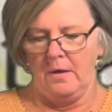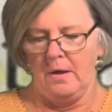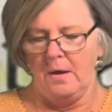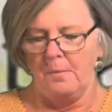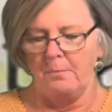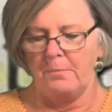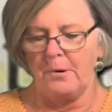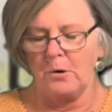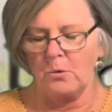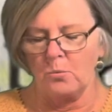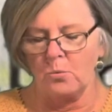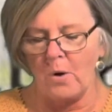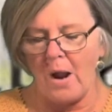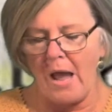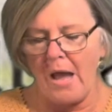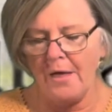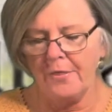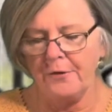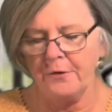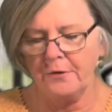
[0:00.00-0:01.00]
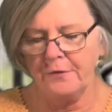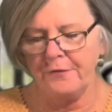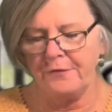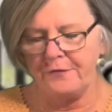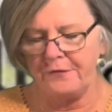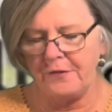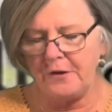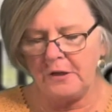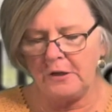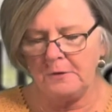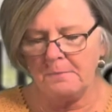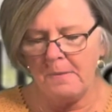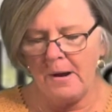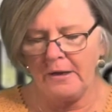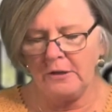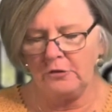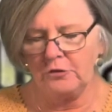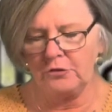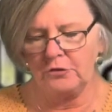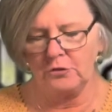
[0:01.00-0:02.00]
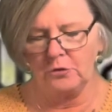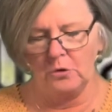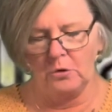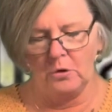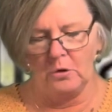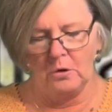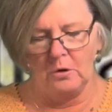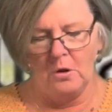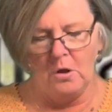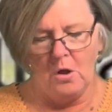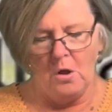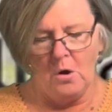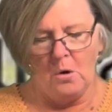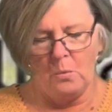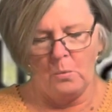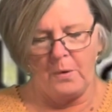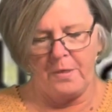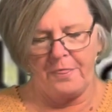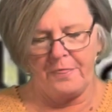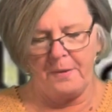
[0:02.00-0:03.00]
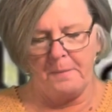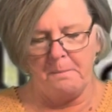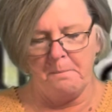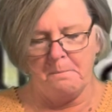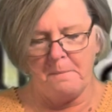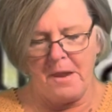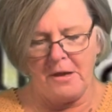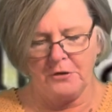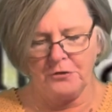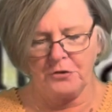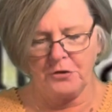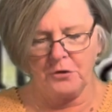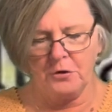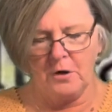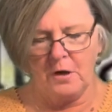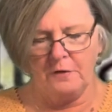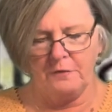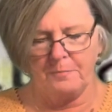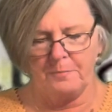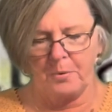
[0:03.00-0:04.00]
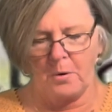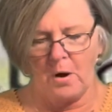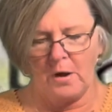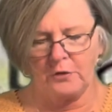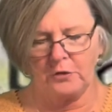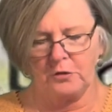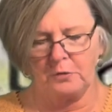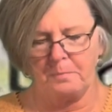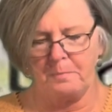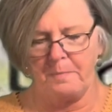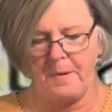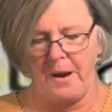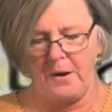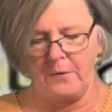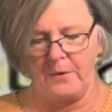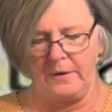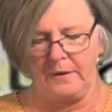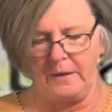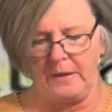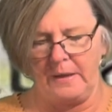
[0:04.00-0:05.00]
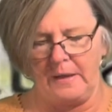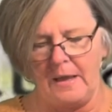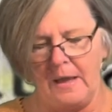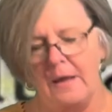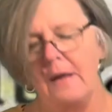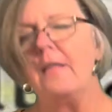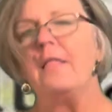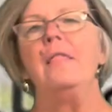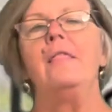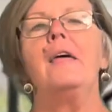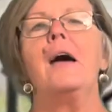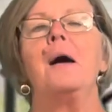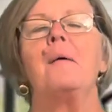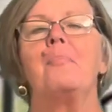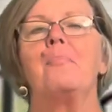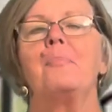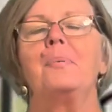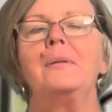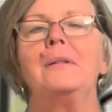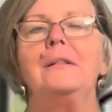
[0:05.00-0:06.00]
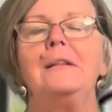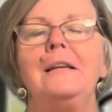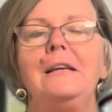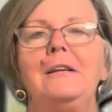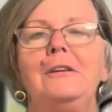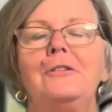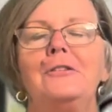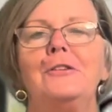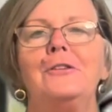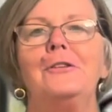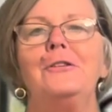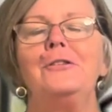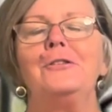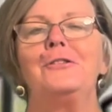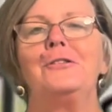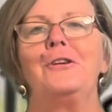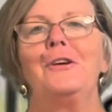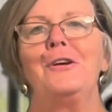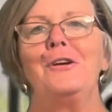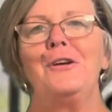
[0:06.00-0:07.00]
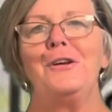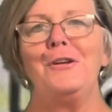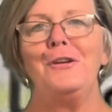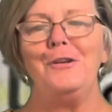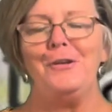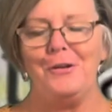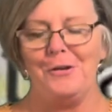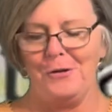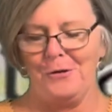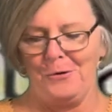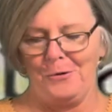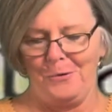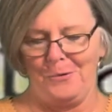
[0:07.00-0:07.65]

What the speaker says: but rather feed my soul with the measure of prosperity that pleases you.